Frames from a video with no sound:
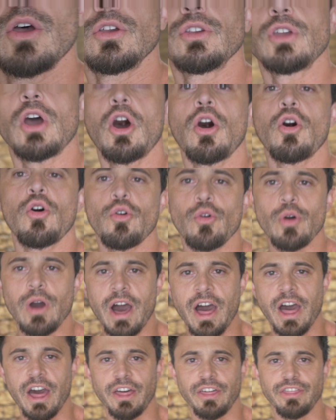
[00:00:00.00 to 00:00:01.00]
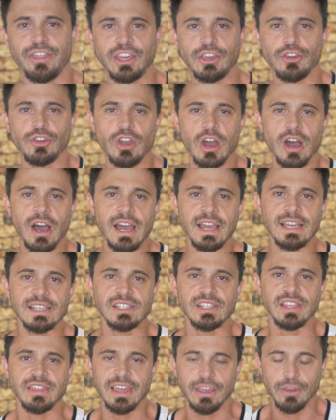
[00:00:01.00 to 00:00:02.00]
Yo, thank you
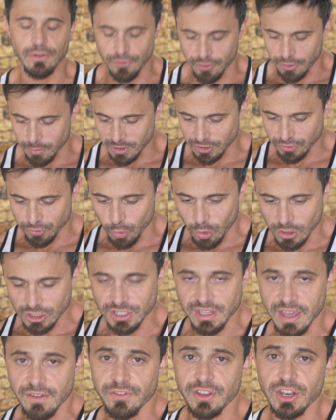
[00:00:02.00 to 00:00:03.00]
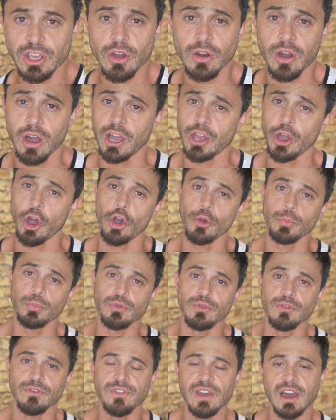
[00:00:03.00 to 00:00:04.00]
guys. Thank you very much for watching that video. I hope
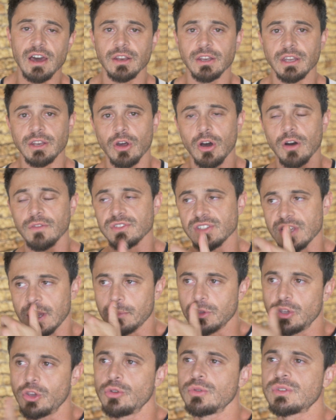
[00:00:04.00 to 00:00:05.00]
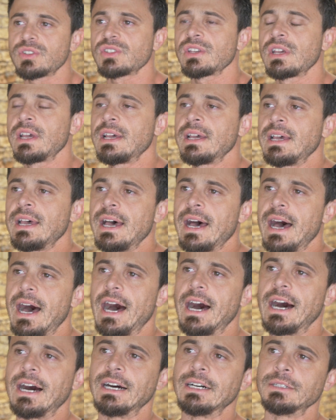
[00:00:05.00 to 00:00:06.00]
you found it of some use.
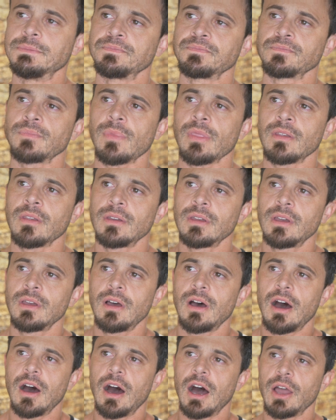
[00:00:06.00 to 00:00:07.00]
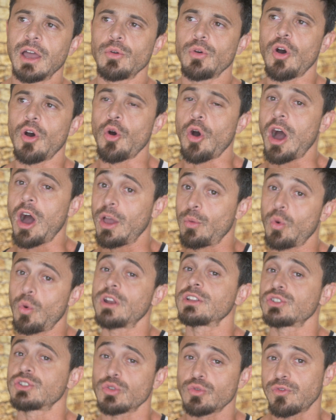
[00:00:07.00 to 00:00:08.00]
I
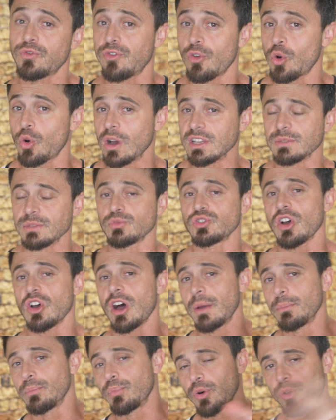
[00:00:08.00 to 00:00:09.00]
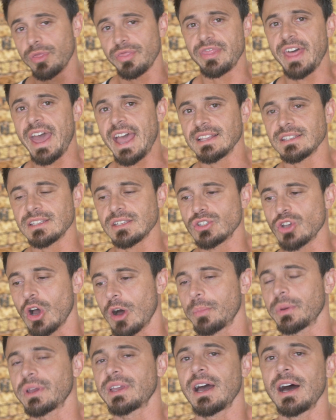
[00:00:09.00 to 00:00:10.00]
wanted to, for quite some time, put that
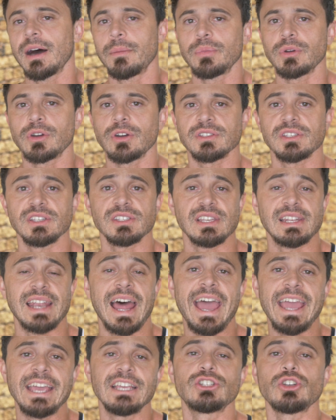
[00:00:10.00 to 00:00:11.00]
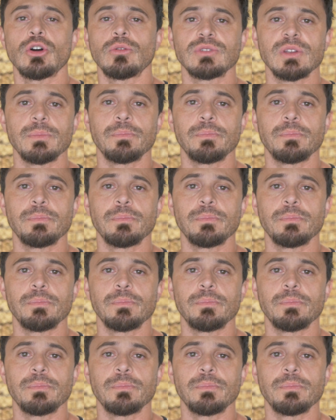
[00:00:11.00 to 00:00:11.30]
topic up because it's an age-old